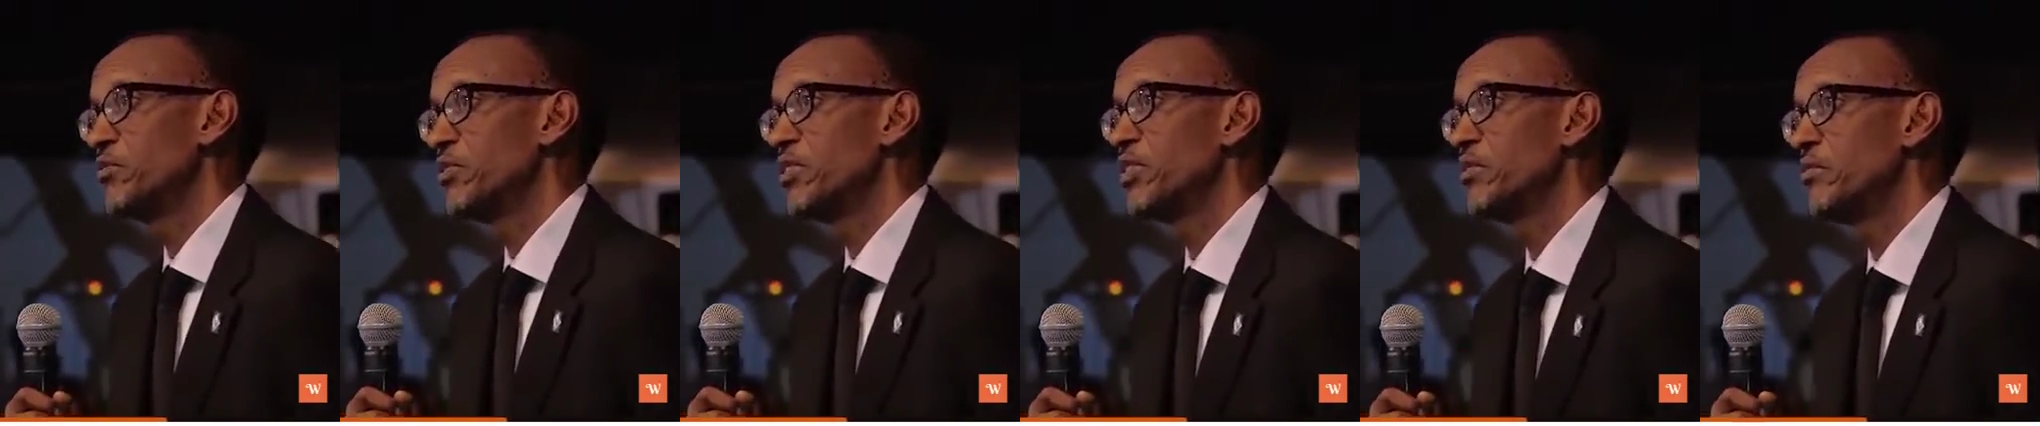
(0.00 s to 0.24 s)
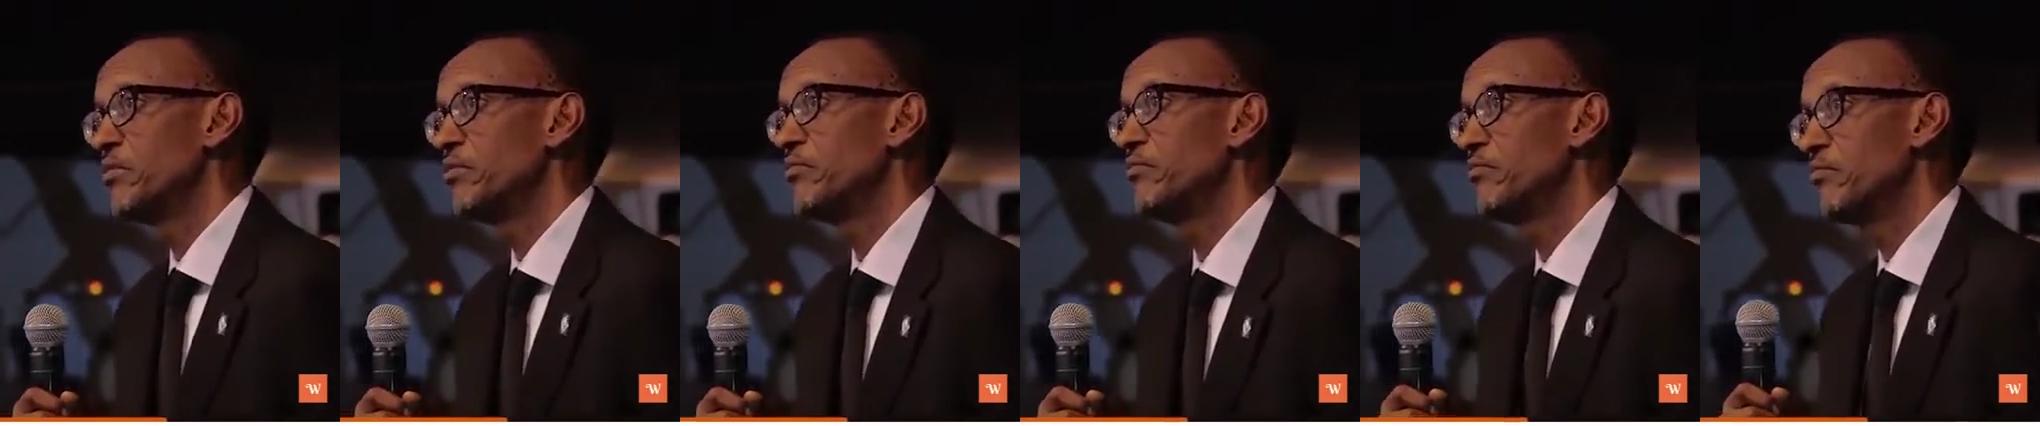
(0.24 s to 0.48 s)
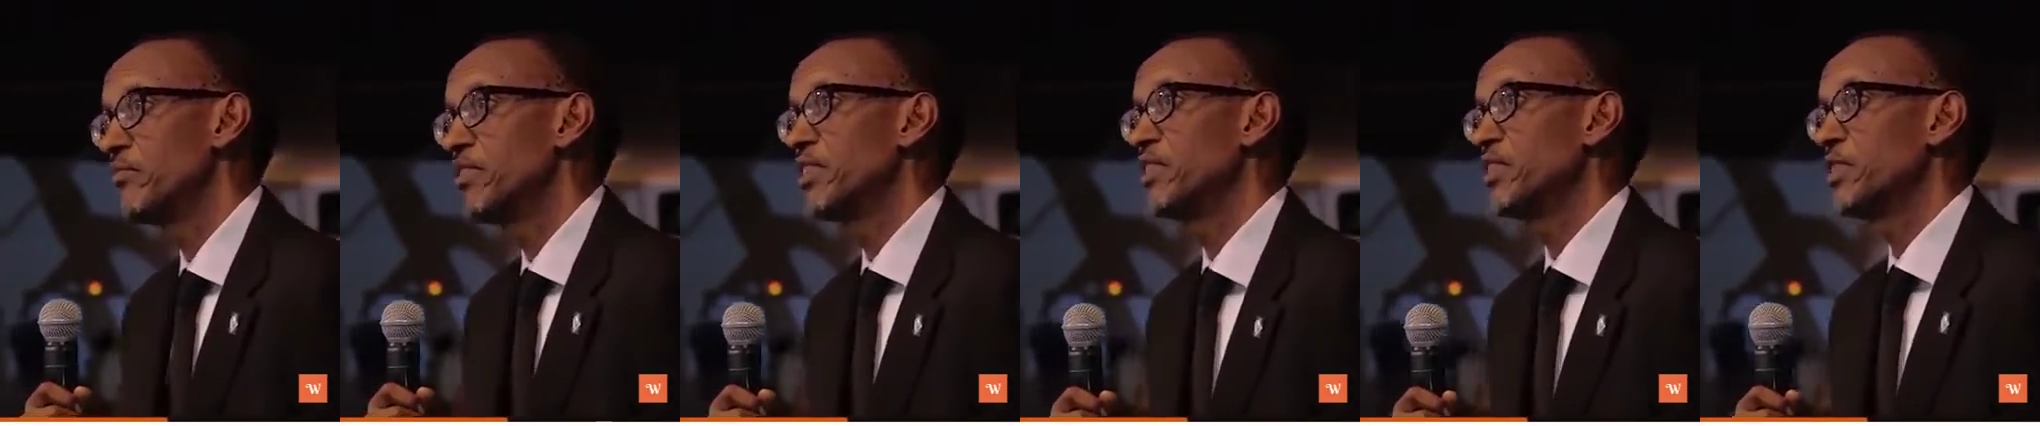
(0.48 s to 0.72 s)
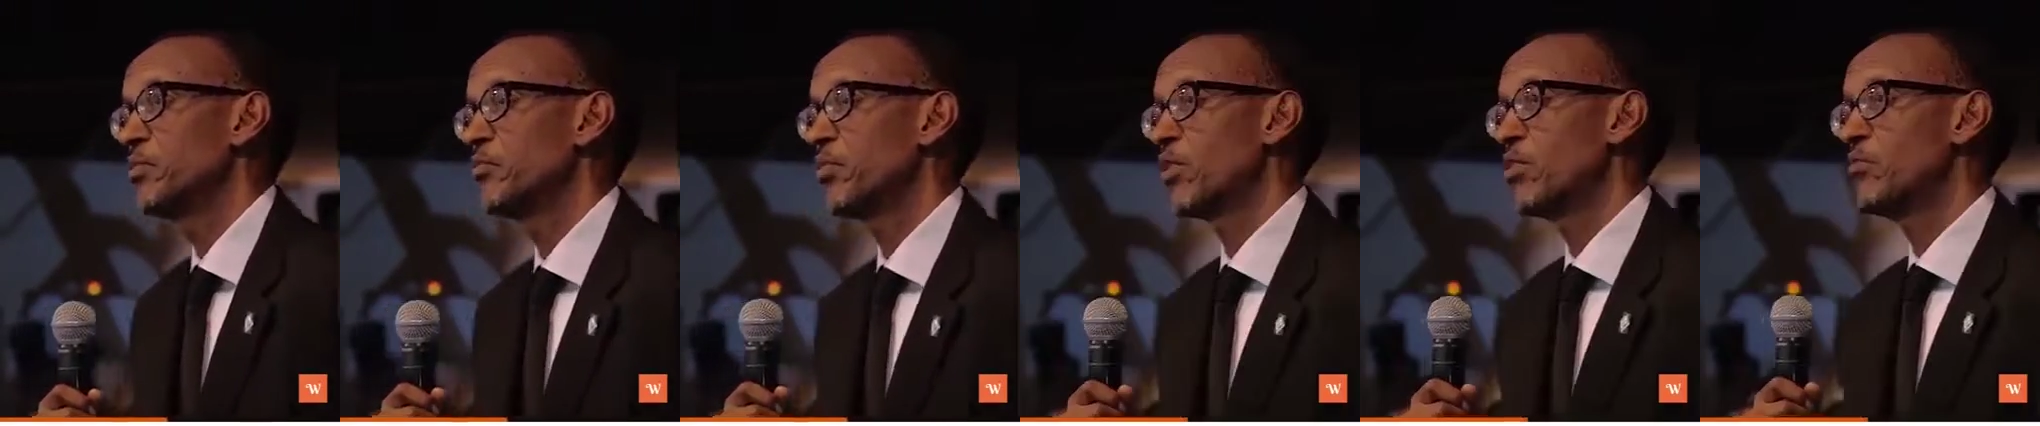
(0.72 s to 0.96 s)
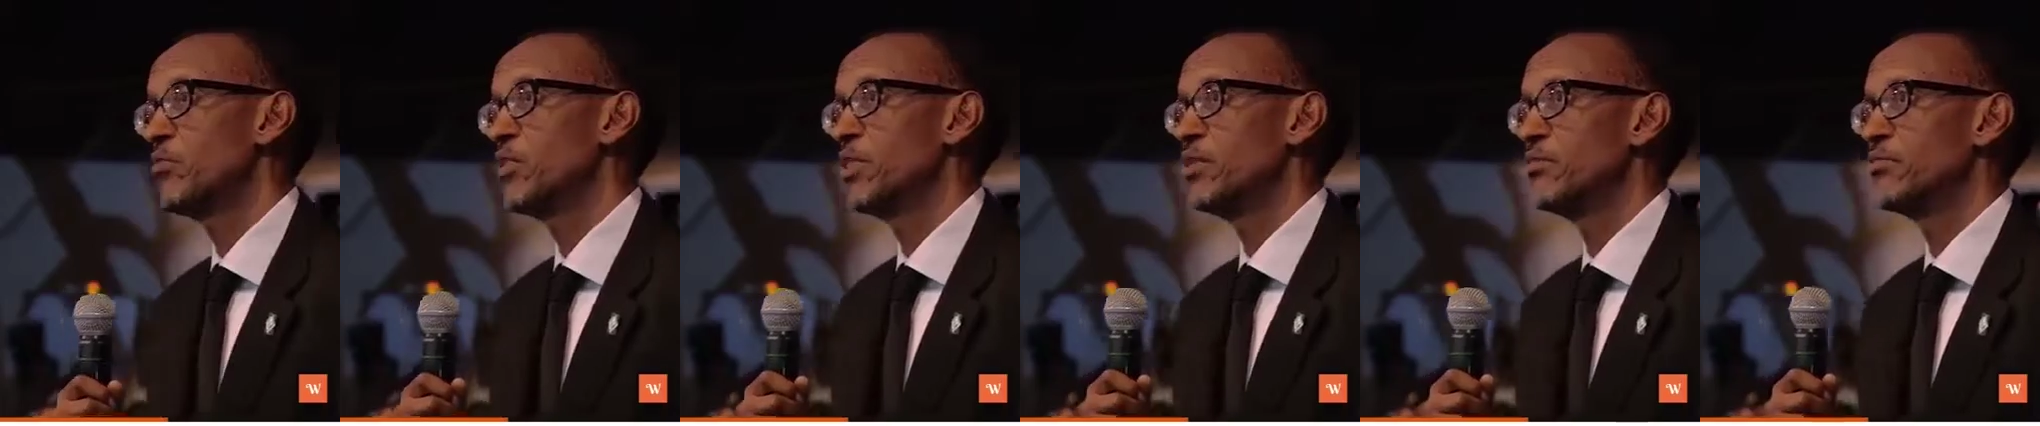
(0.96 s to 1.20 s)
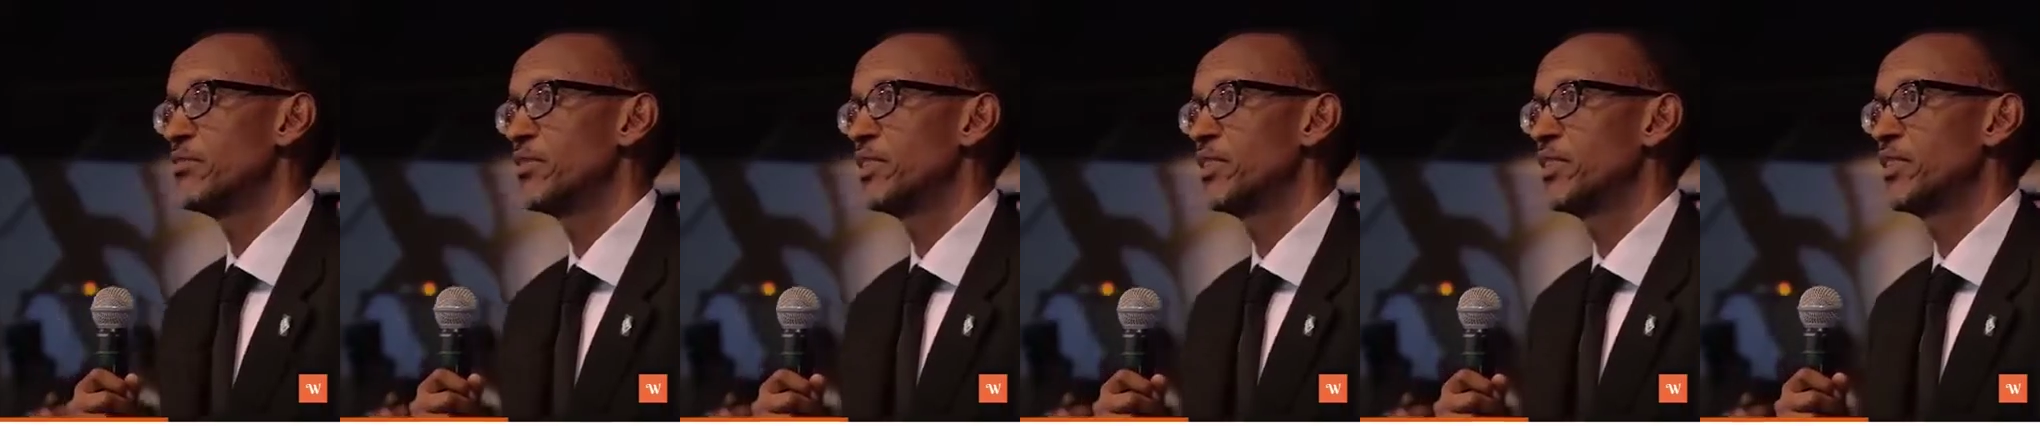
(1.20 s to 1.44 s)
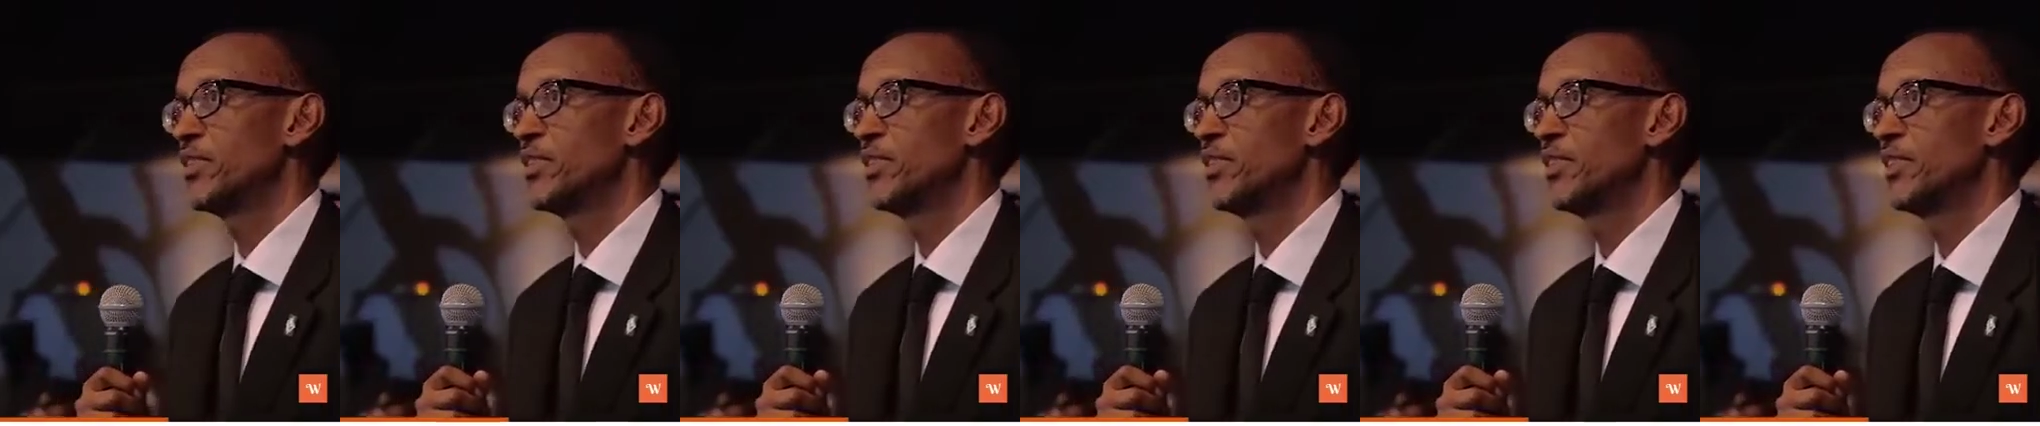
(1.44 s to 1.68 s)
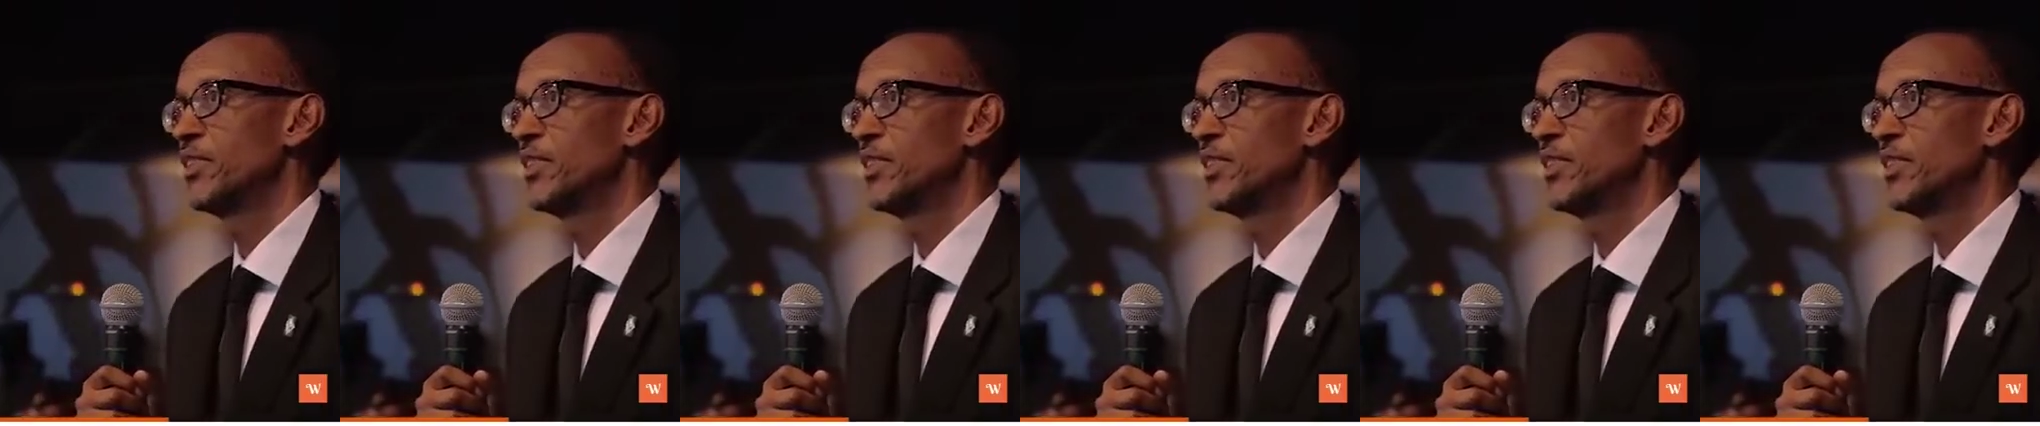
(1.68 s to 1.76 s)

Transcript: with these problems.